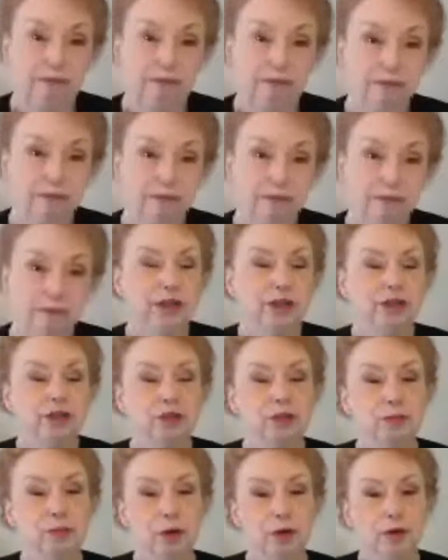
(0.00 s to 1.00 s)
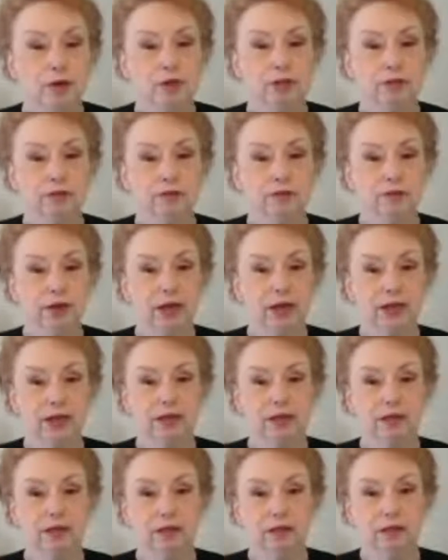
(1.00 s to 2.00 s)
and you spoke to the fact
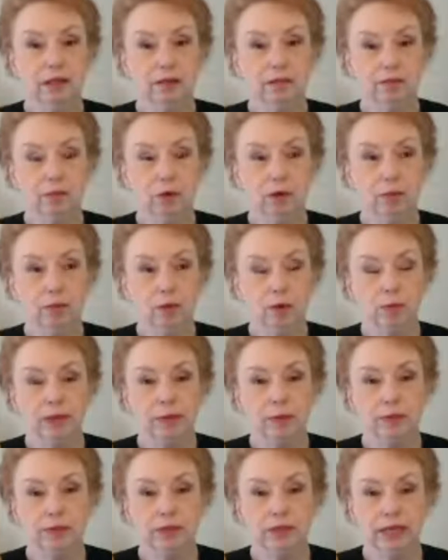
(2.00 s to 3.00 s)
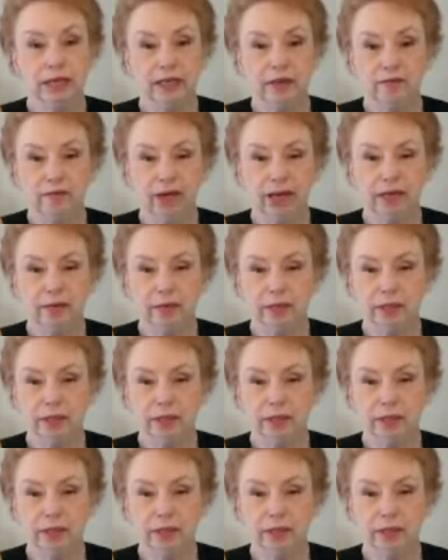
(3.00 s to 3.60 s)
that more and more people are taking vitamins, they're